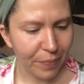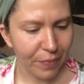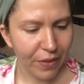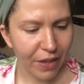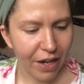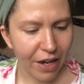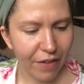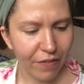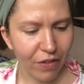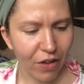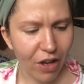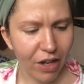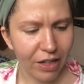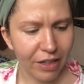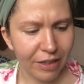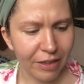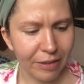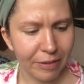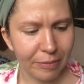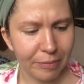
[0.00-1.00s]
that I've
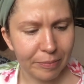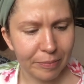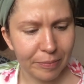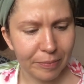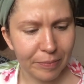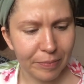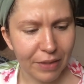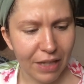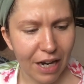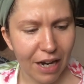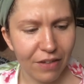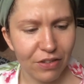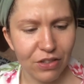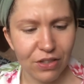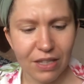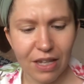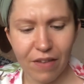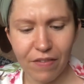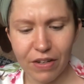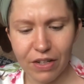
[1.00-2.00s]
gotten that I
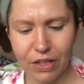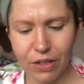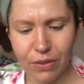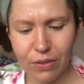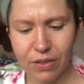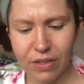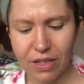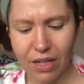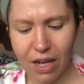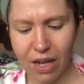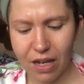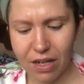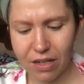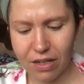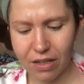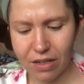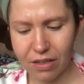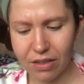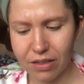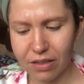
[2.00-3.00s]
just haven't used yet.